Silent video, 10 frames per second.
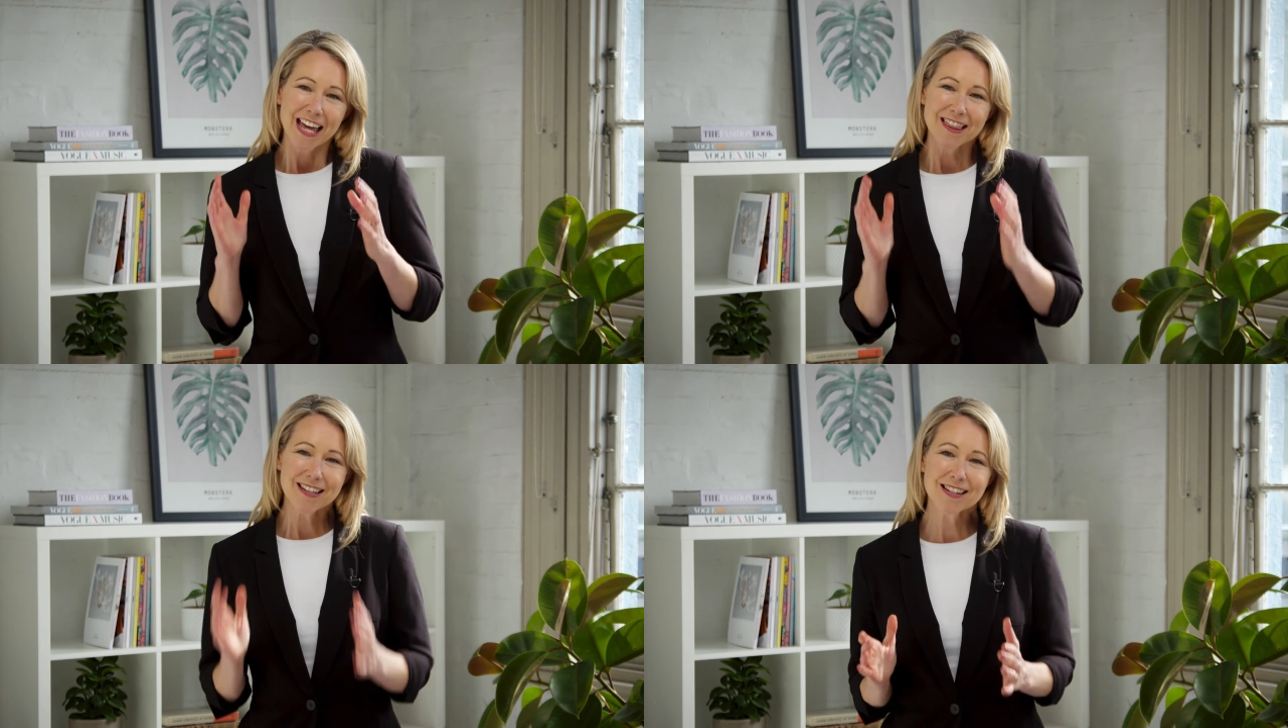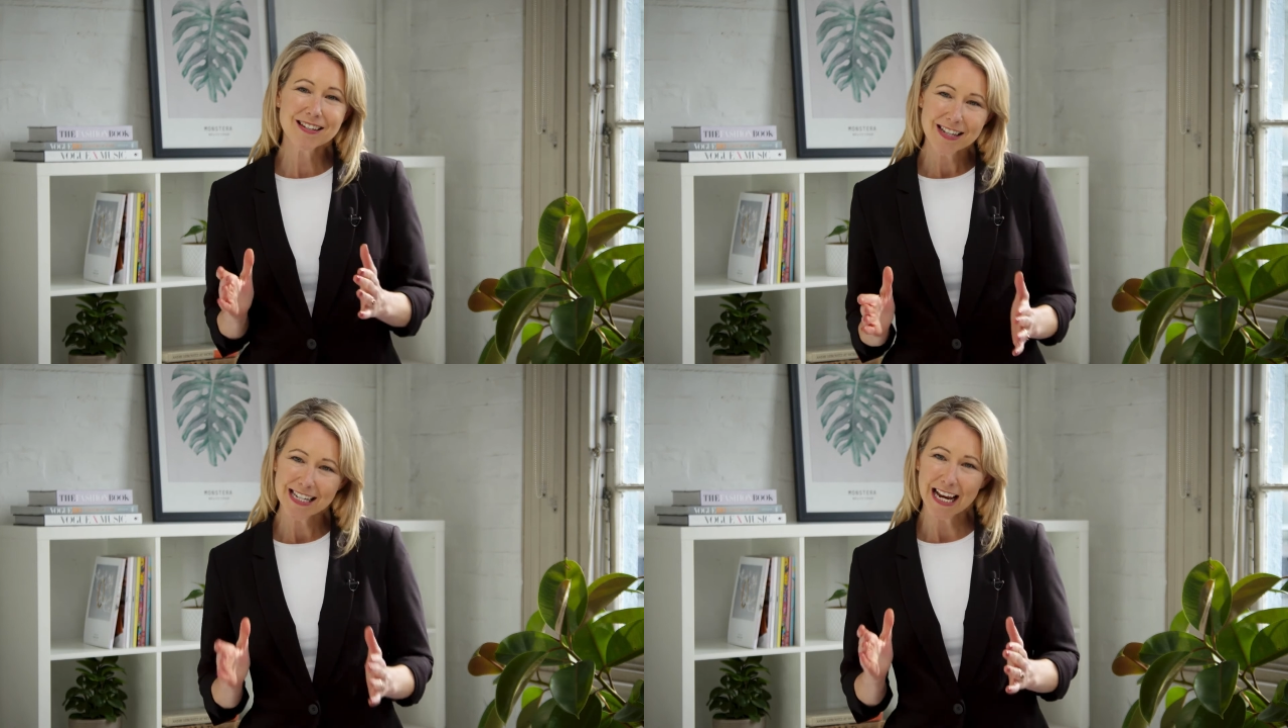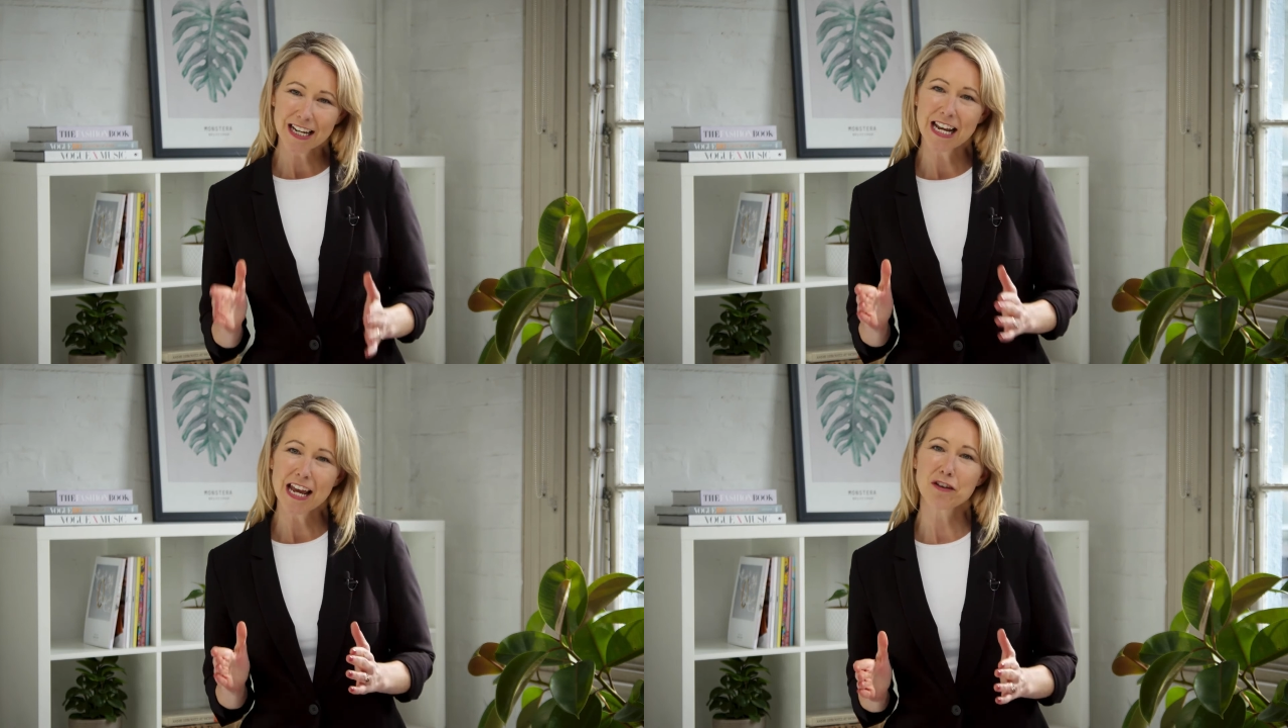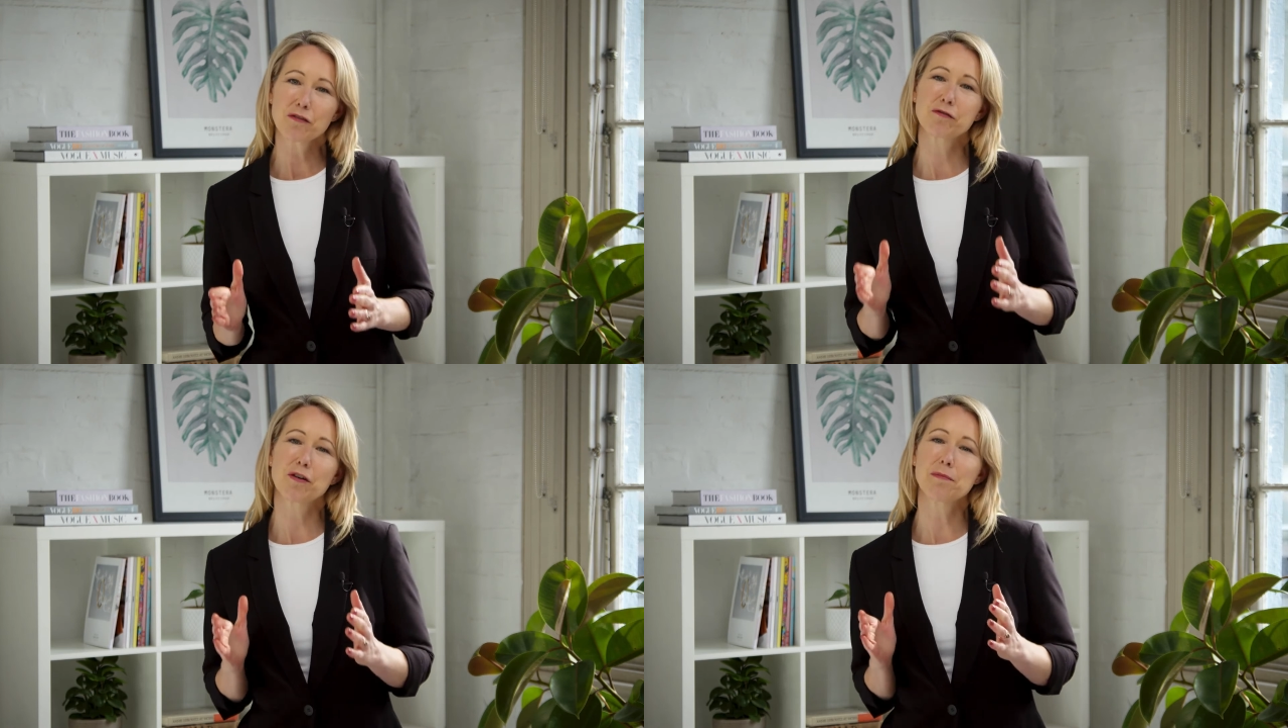This is a technique
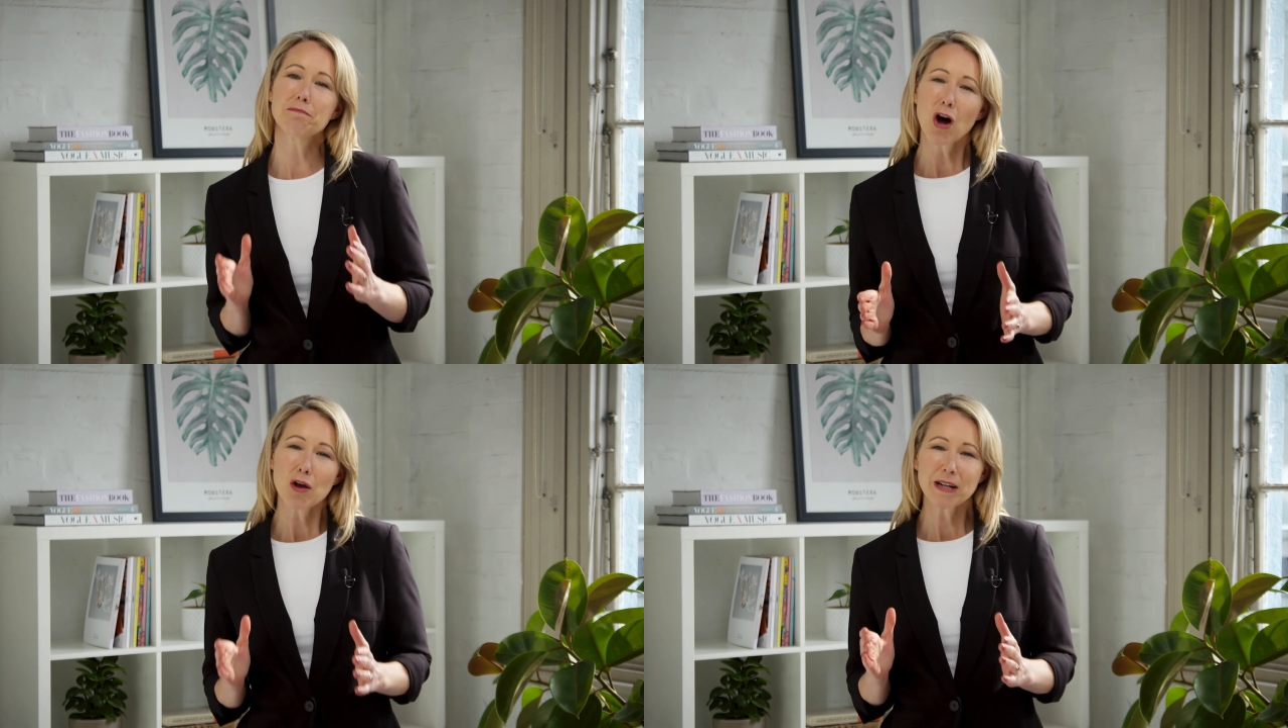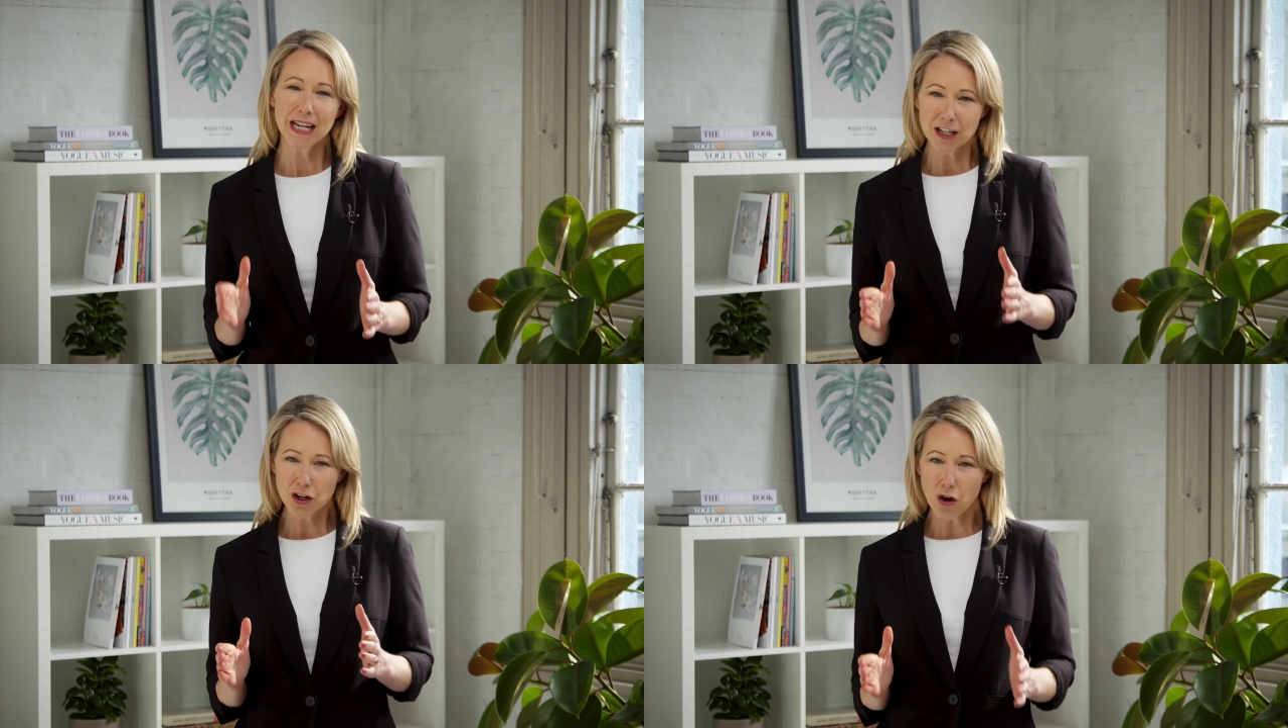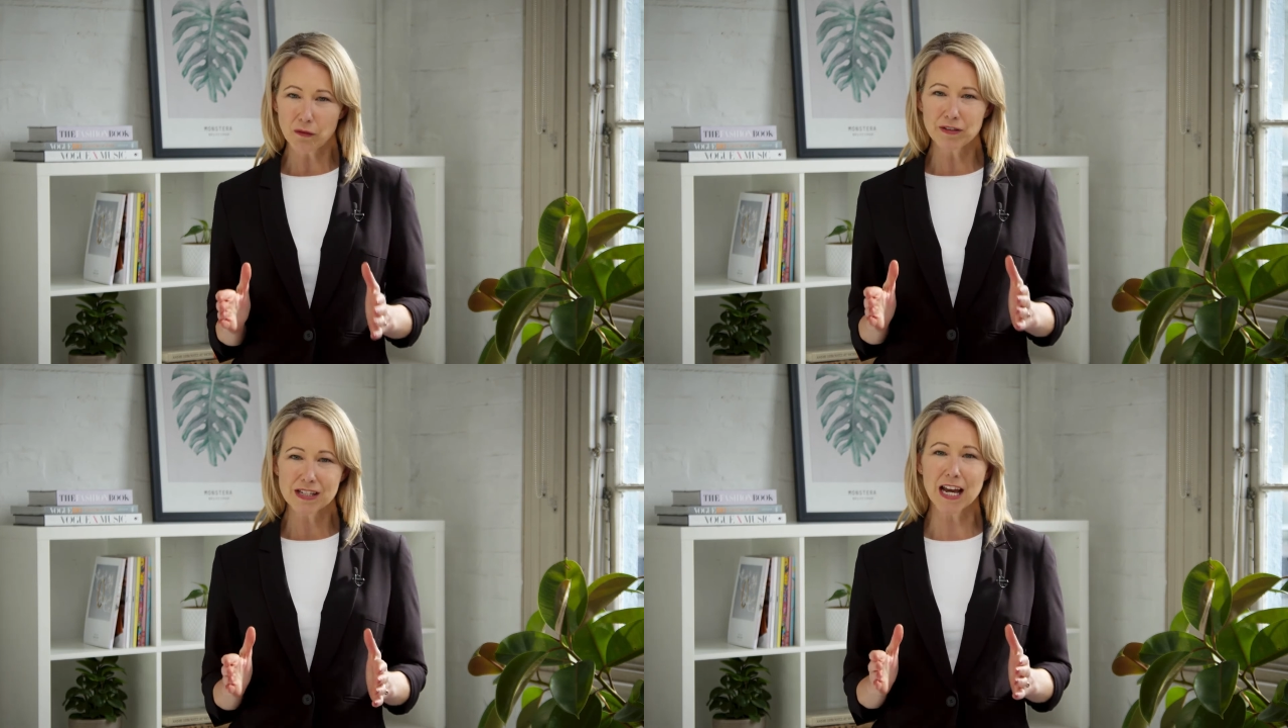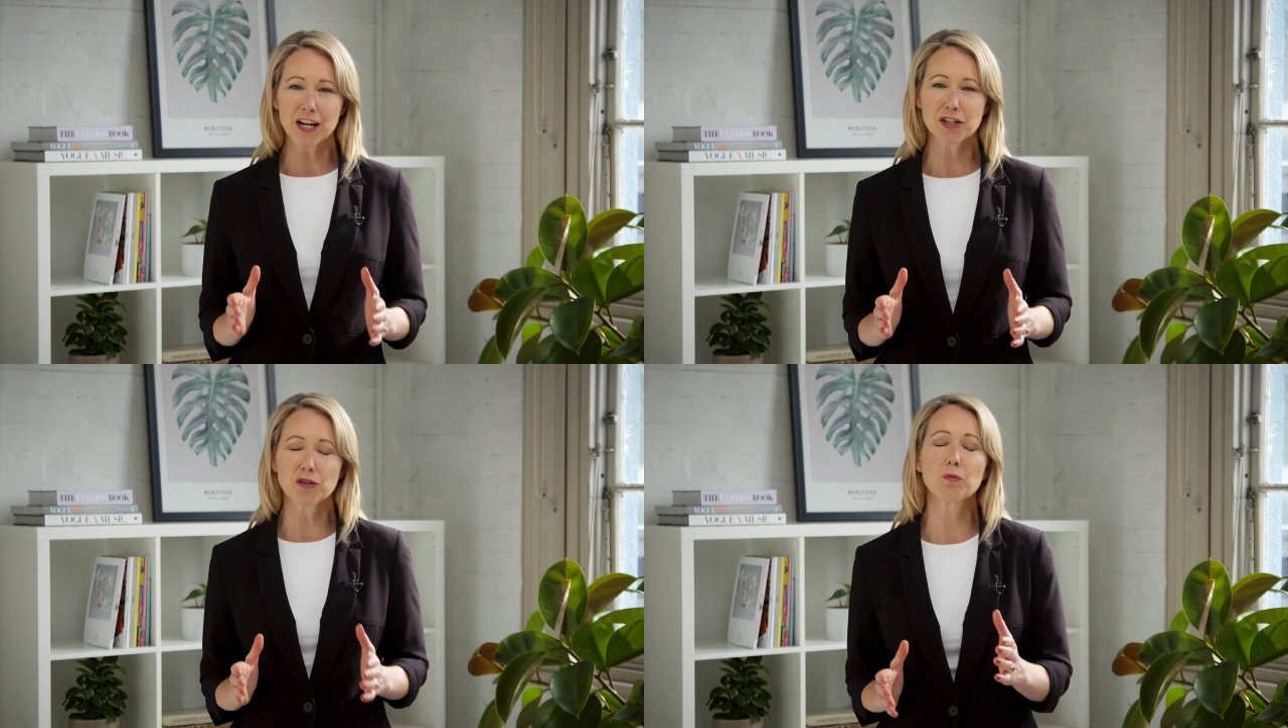for the moment in a conversation